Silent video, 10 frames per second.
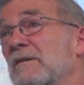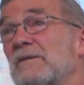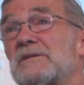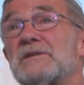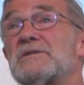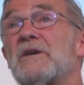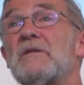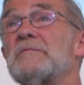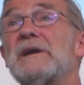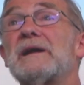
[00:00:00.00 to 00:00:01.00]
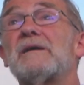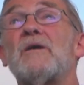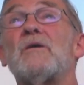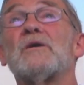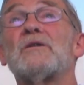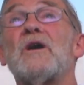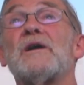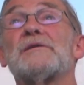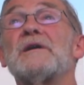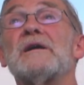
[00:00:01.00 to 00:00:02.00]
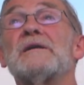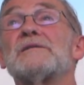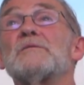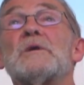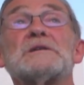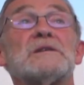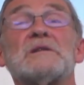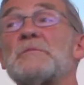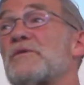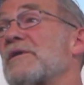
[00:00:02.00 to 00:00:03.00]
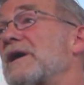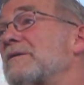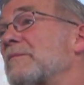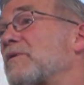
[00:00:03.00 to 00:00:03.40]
which is all made out of whole cloth. The ones in the parade are